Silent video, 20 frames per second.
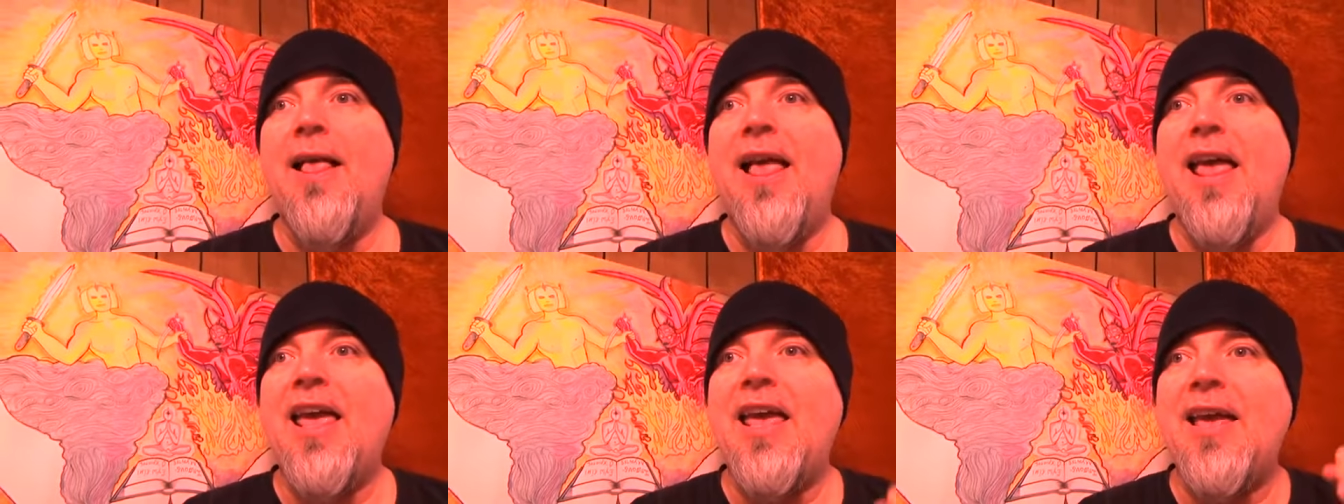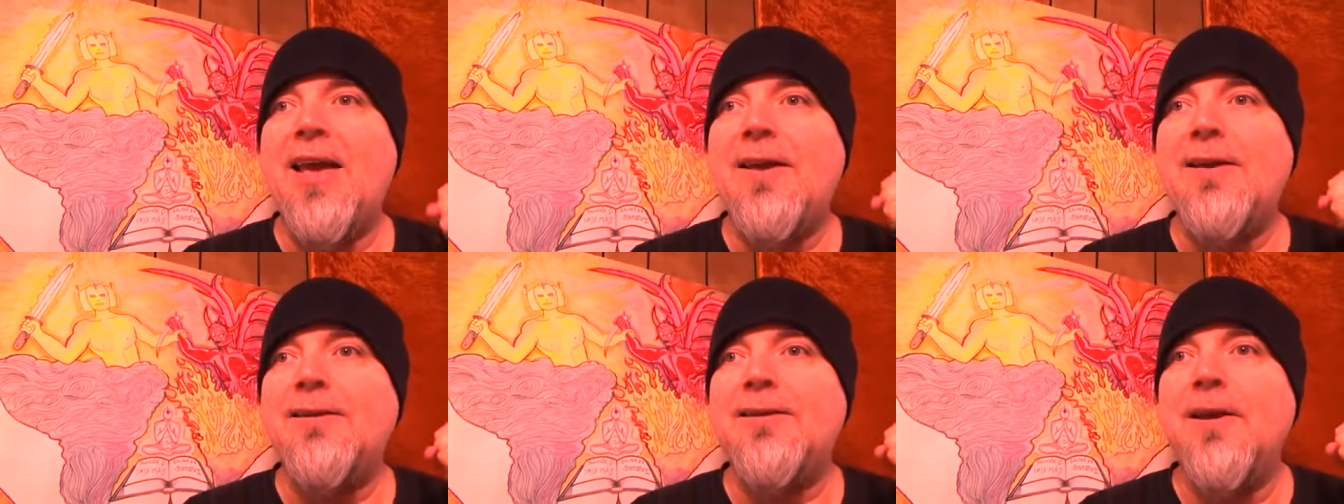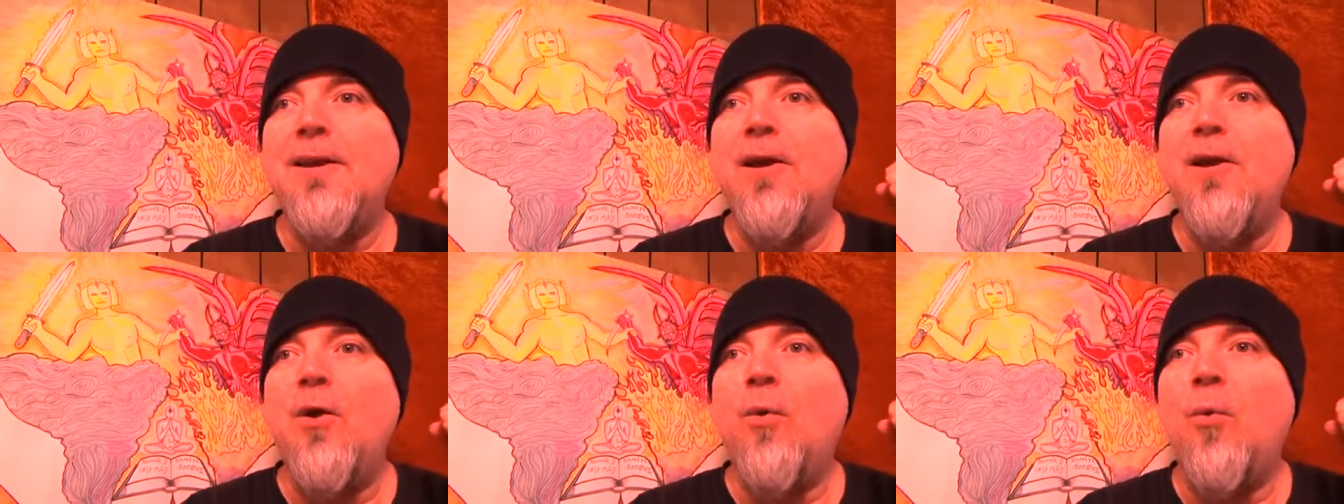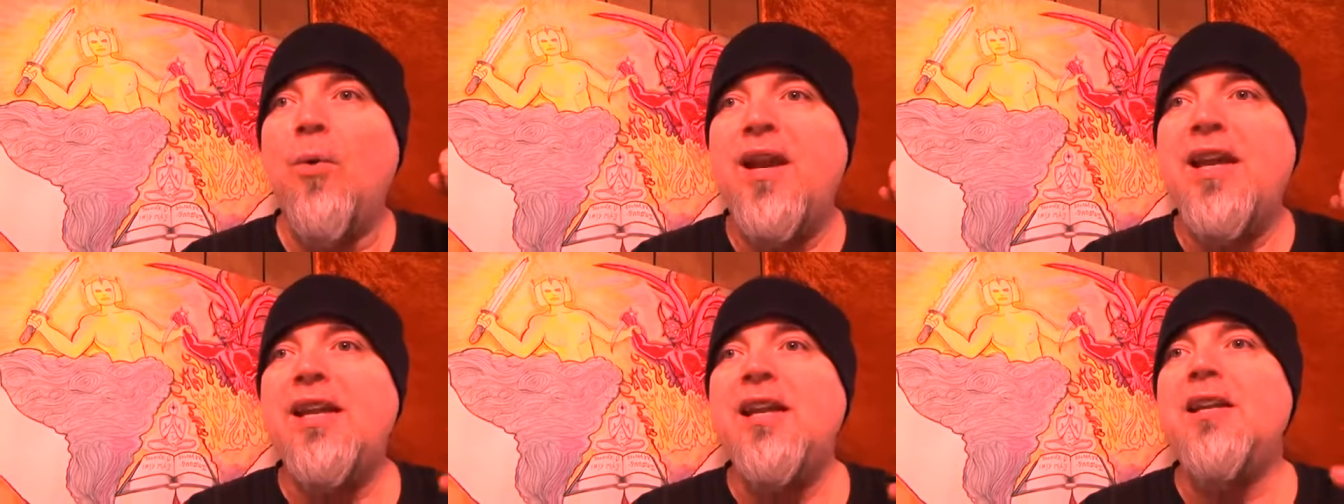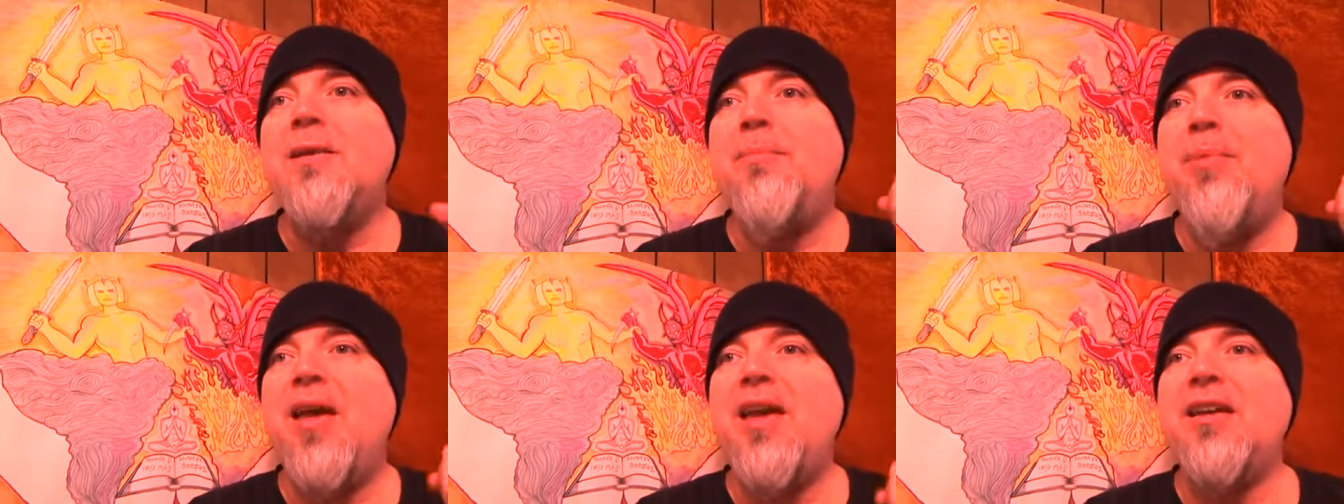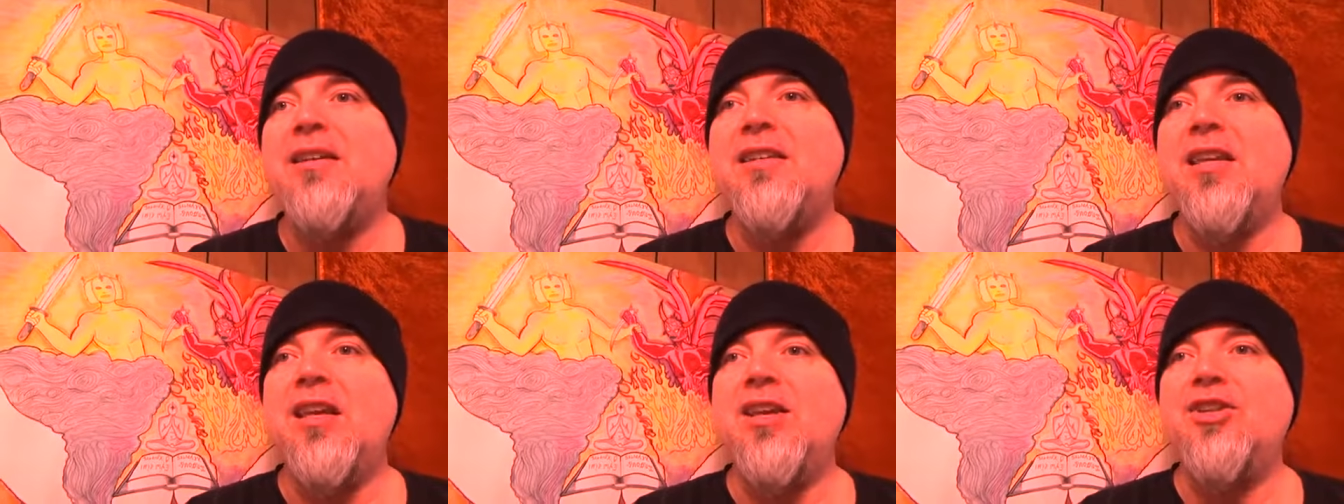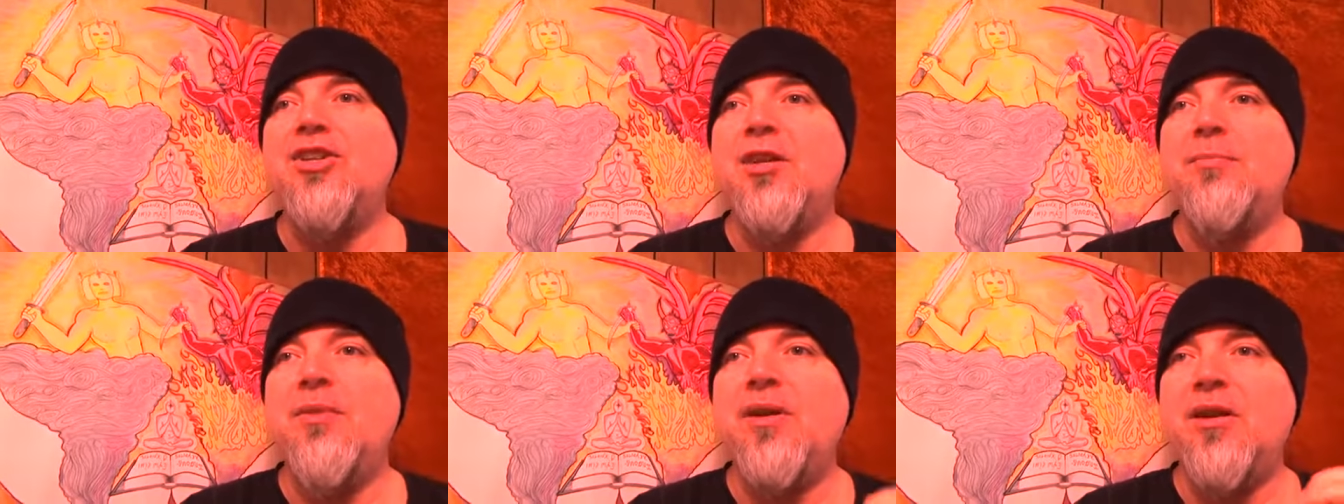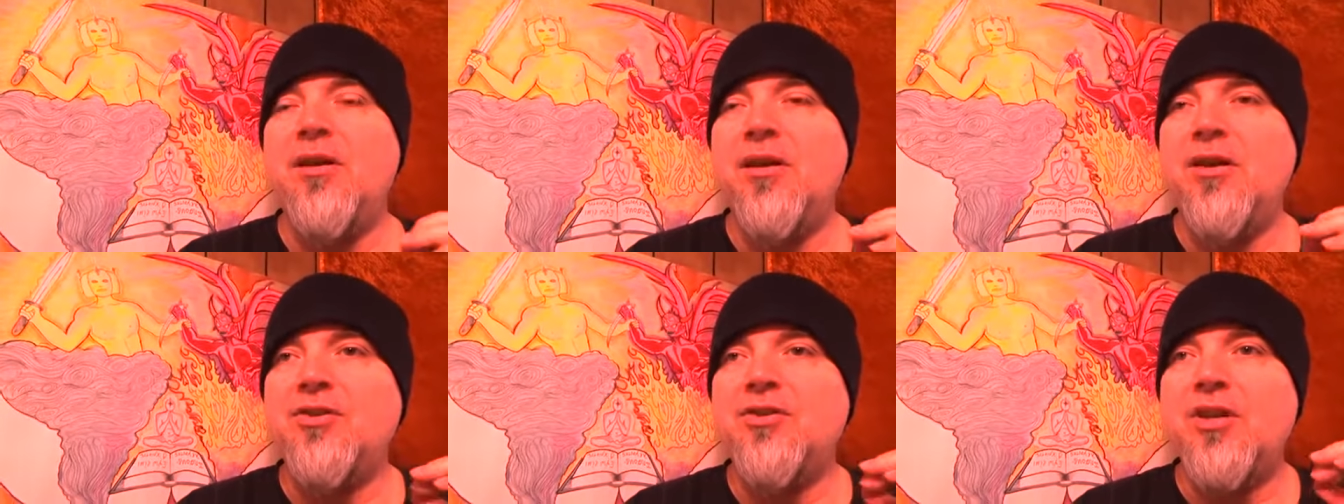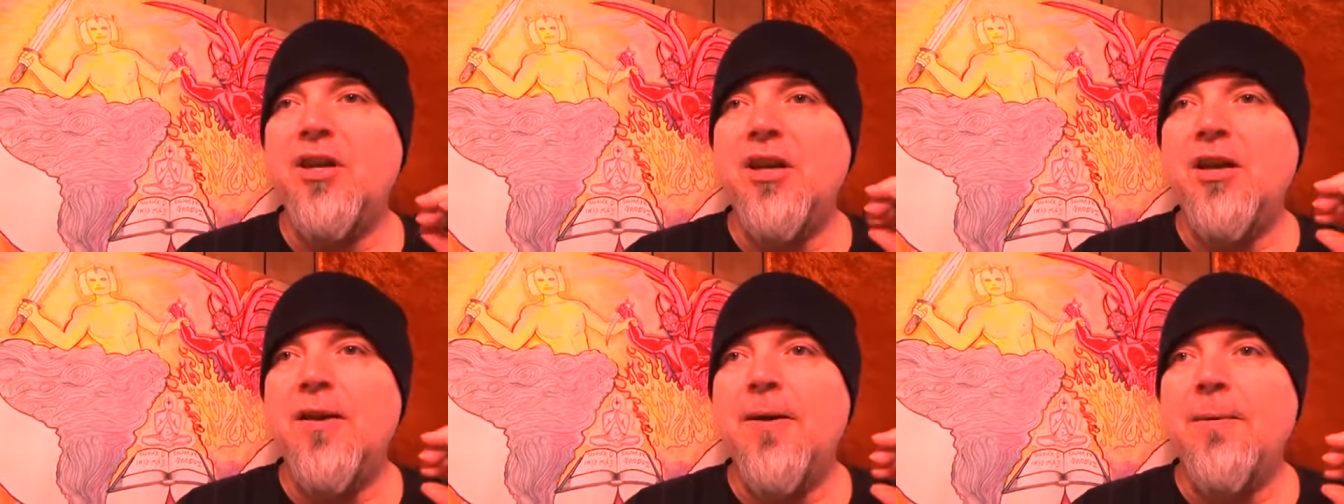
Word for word: And we need to pay attention because